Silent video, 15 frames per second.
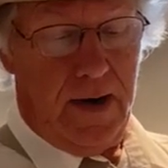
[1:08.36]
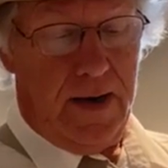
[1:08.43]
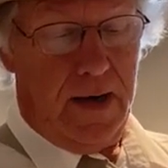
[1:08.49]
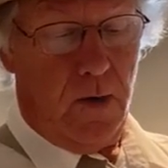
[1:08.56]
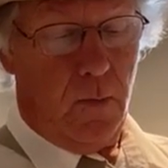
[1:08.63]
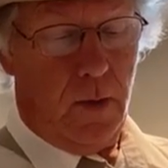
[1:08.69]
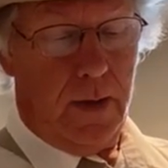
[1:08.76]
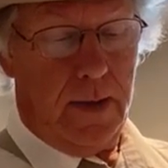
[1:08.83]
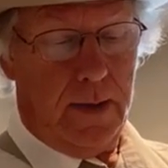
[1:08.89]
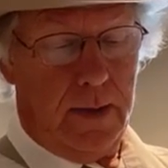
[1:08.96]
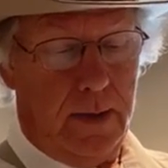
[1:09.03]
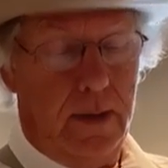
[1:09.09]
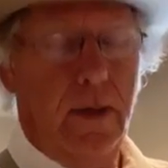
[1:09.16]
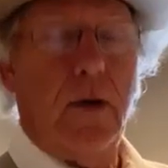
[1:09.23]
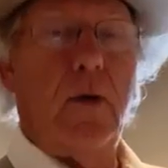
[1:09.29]

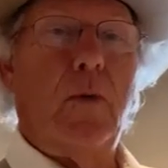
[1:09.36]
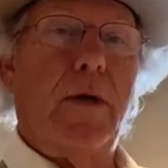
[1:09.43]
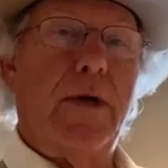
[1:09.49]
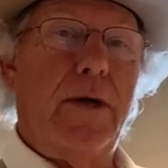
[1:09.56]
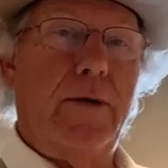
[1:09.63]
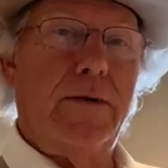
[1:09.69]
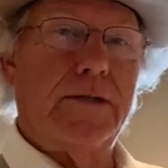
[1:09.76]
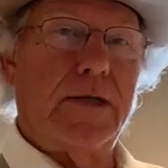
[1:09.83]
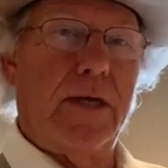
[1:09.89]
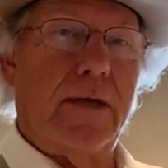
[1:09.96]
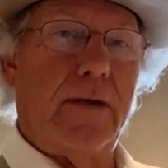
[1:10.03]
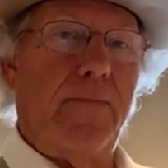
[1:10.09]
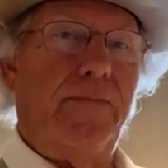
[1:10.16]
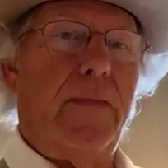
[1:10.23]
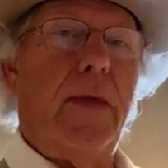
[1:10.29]
anyone who would use it
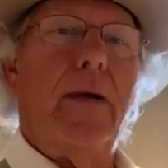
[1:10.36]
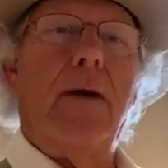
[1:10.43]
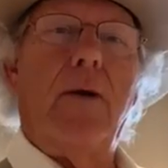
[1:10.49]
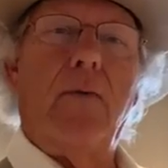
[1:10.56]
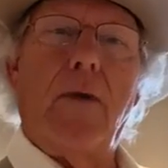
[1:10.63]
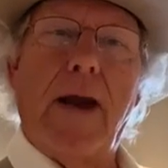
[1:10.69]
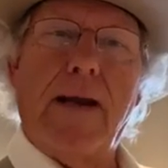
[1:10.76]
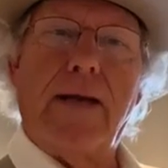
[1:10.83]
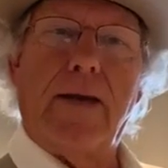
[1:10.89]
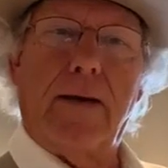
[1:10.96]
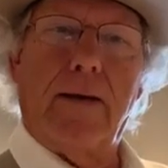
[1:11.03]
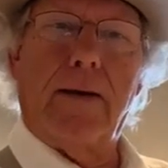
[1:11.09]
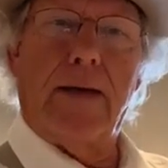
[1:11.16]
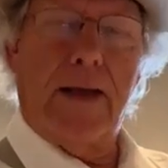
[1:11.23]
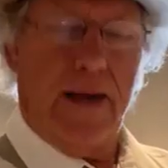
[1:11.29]

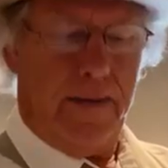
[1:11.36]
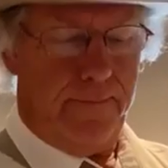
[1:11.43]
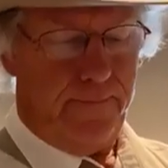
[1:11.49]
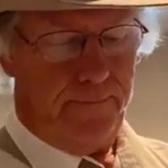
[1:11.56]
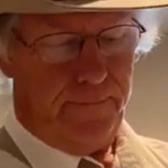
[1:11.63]
regularly.